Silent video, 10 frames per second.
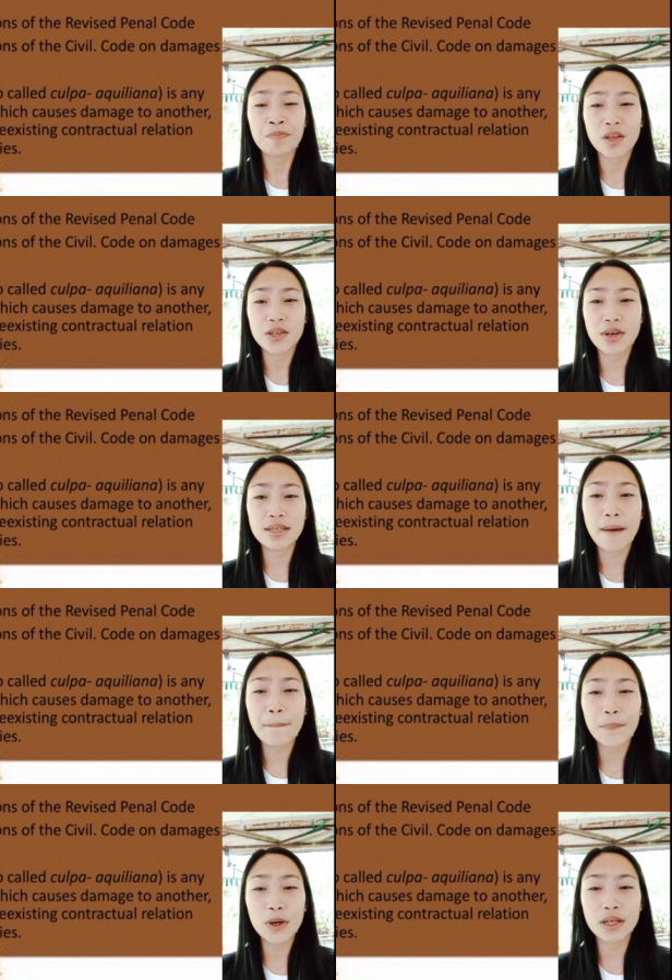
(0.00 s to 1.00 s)
So,
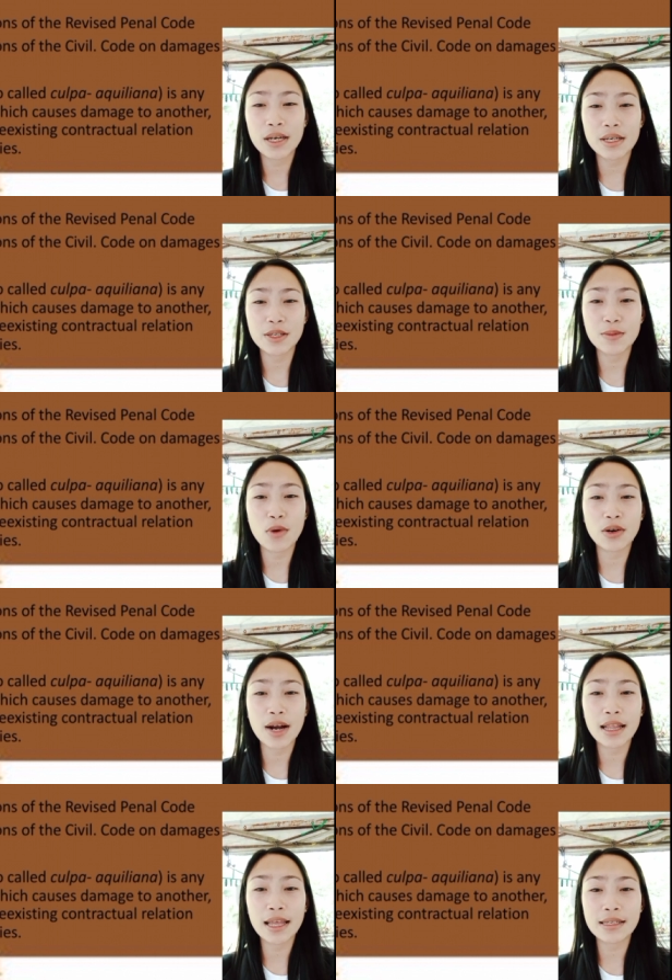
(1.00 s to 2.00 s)
example is
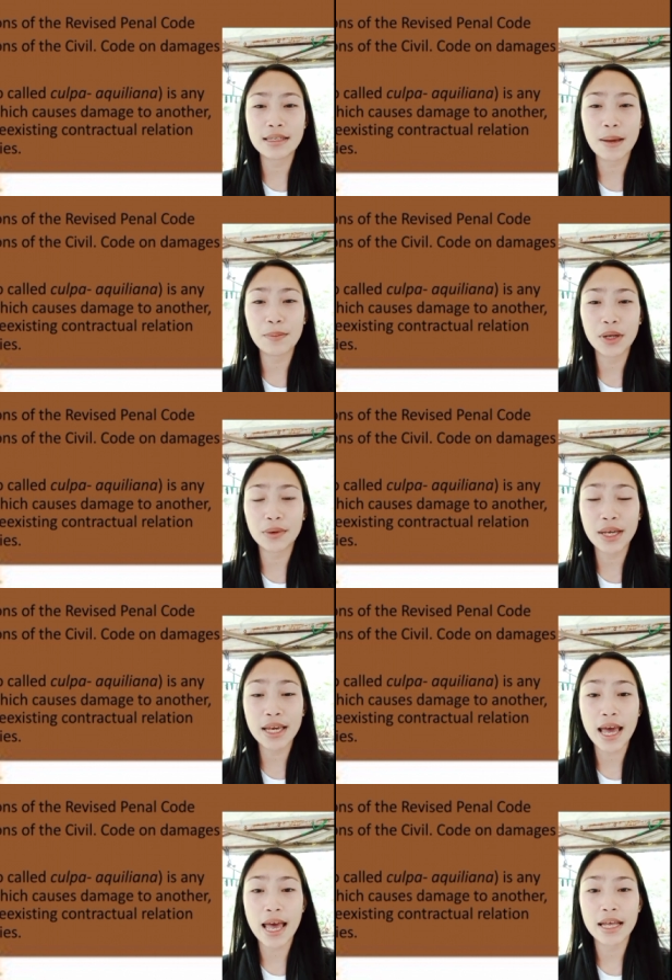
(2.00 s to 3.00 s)
moral, exemplary,
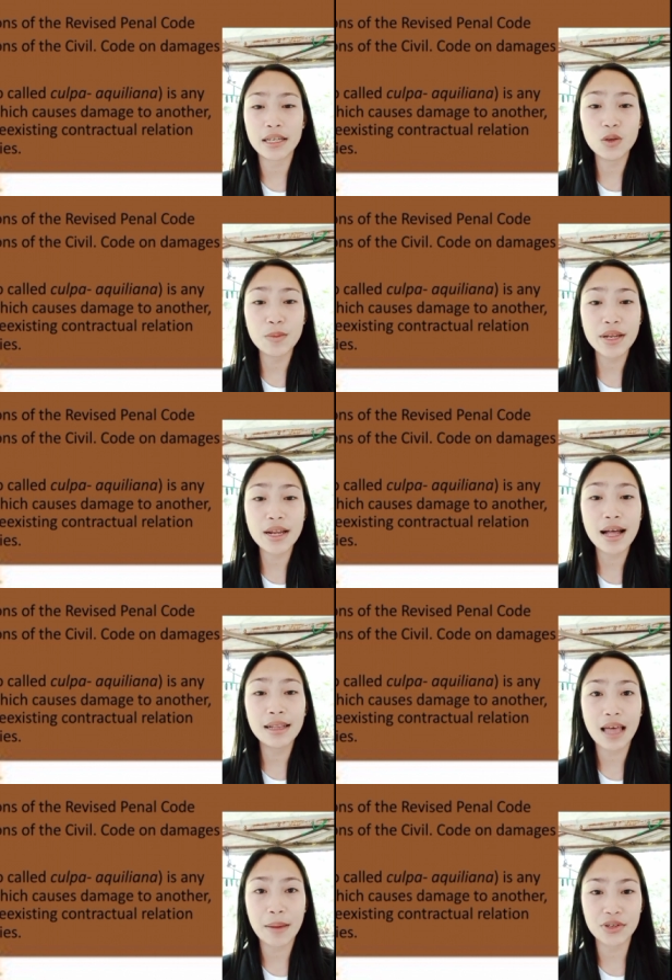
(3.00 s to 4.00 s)
and nominal
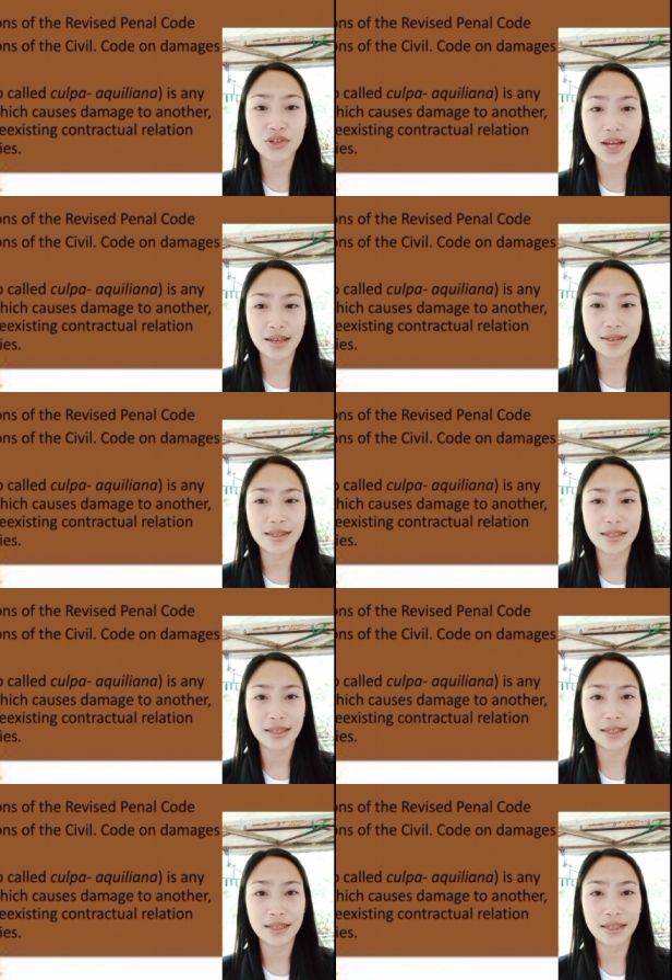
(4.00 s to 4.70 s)
damages.